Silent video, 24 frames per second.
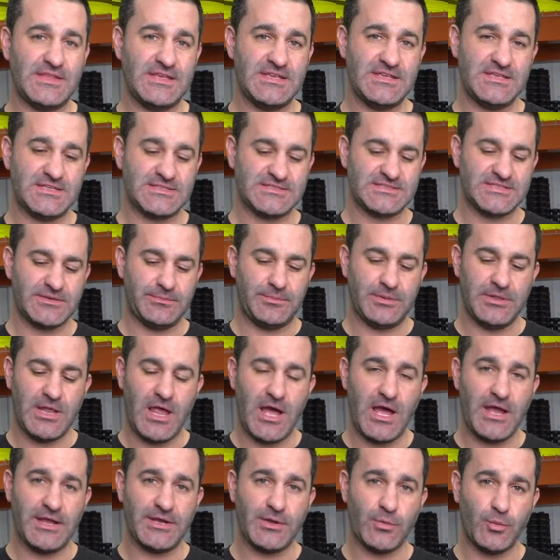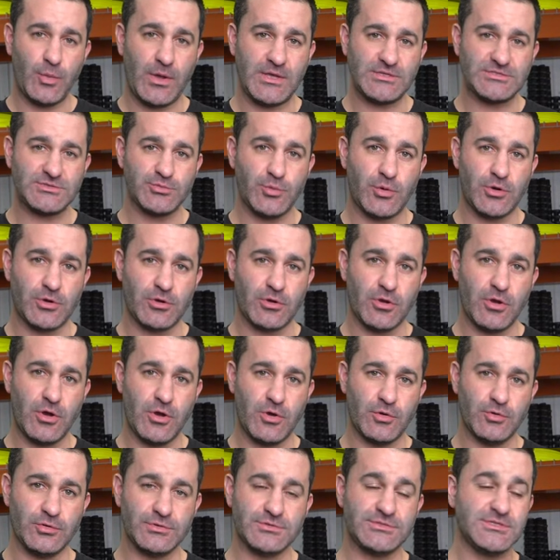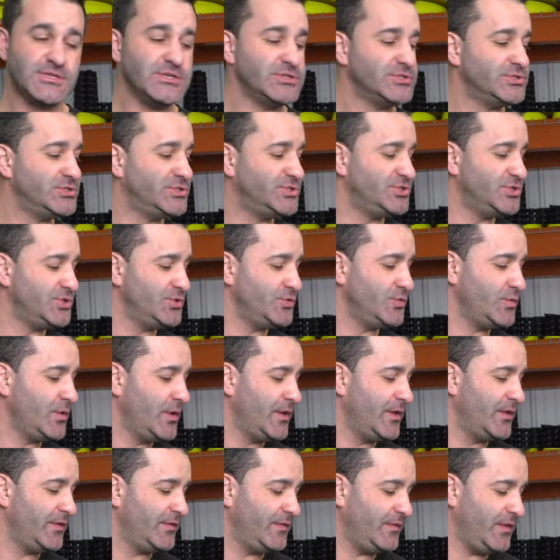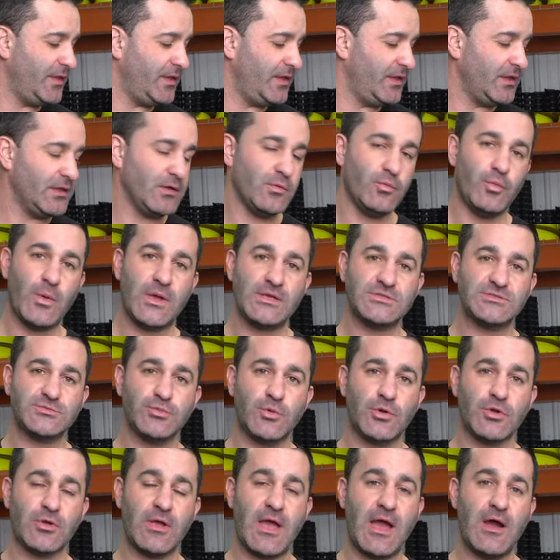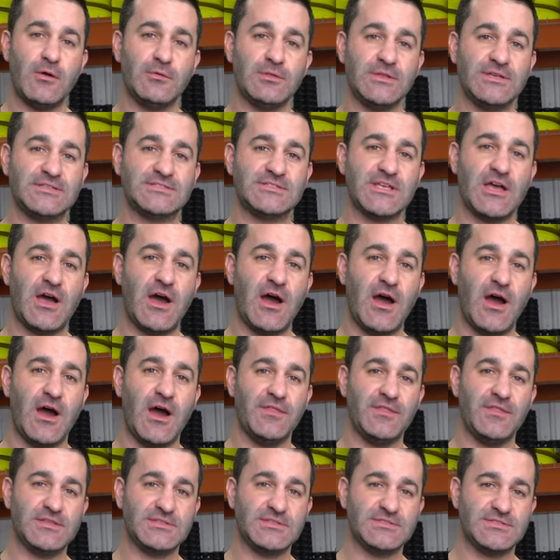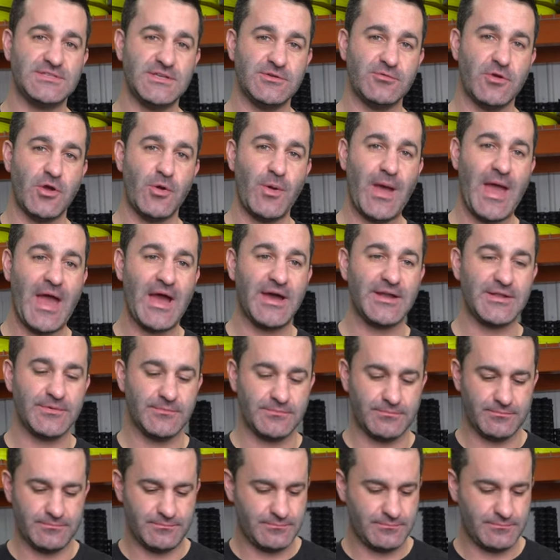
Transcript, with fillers: the supplied wastewater hose to the wastewater outlets on the XERO Atom.